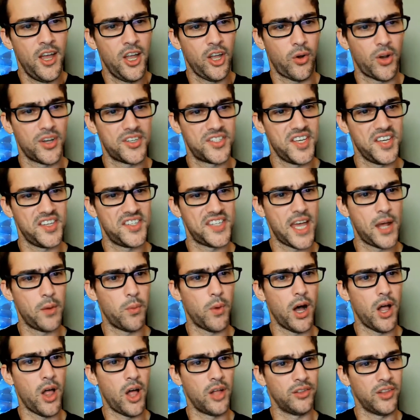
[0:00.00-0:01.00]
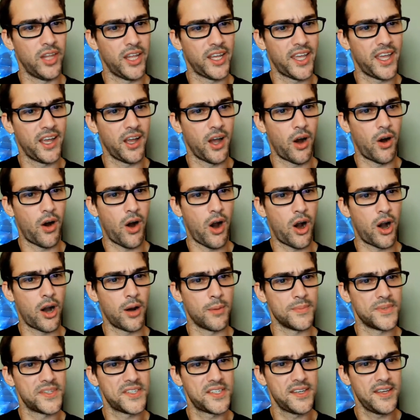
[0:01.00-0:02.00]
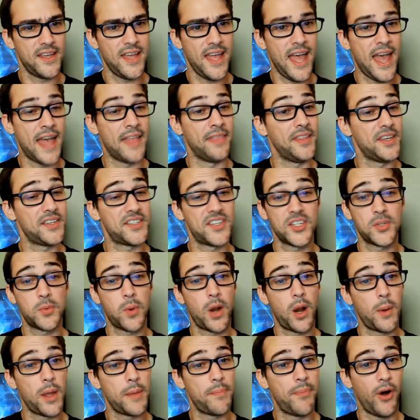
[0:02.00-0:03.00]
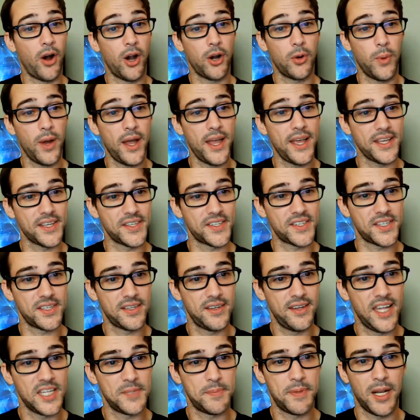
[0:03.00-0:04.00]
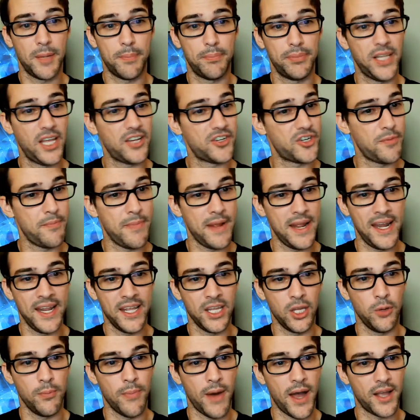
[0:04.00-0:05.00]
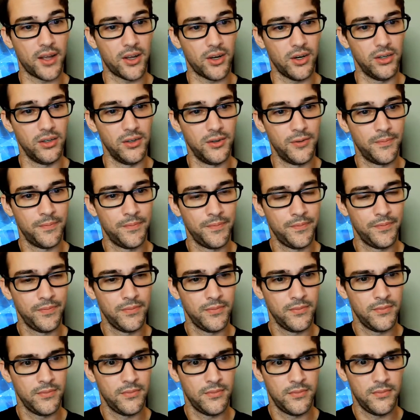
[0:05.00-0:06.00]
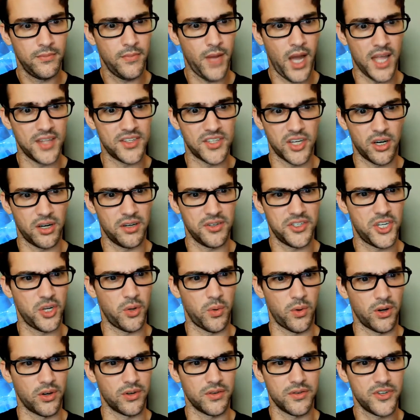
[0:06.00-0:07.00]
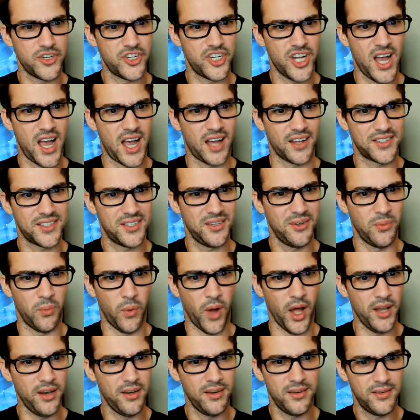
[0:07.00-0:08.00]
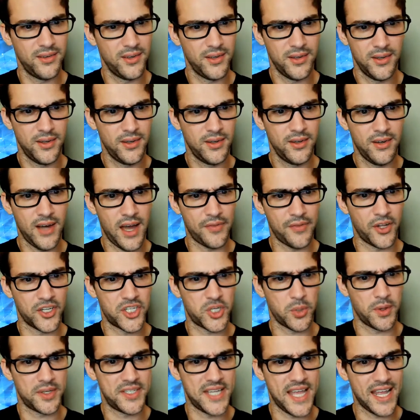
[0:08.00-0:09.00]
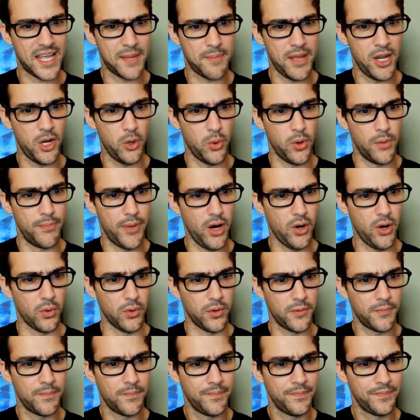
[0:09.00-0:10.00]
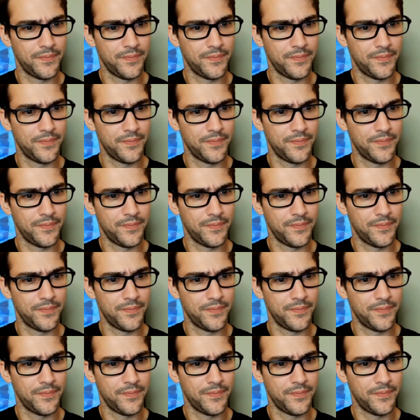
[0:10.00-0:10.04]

Christy said while unlinking our arms, "And this is where we part ways. It's been a pleasure meeting you, Michael." I turned to her, shocked. "What? I thought you were taking me to a boat."